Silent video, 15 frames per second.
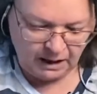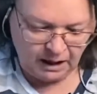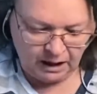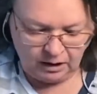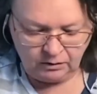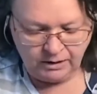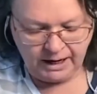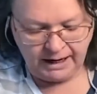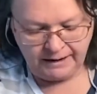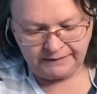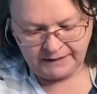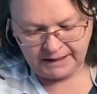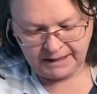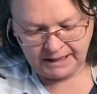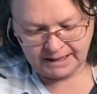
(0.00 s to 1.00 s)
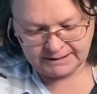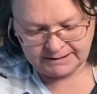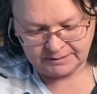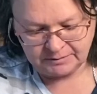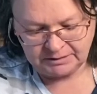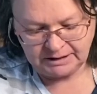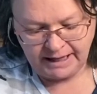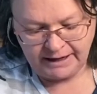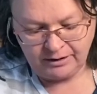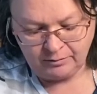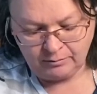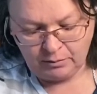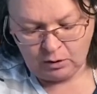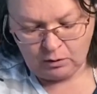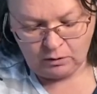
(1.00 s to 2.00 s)
Okay, and then I got some letter
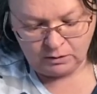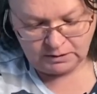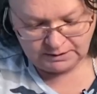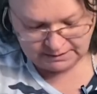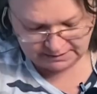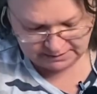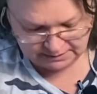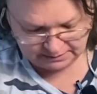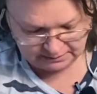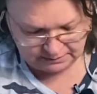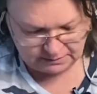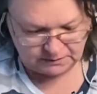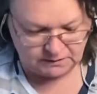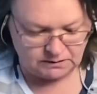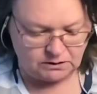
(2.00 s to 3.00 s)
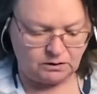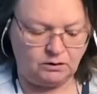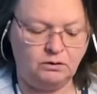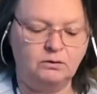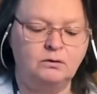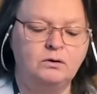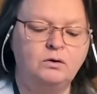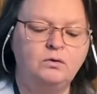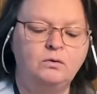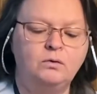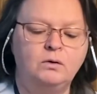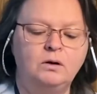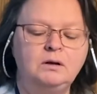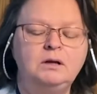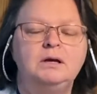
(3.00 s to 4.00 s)
molds. So
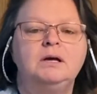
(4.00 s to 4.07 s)
cool.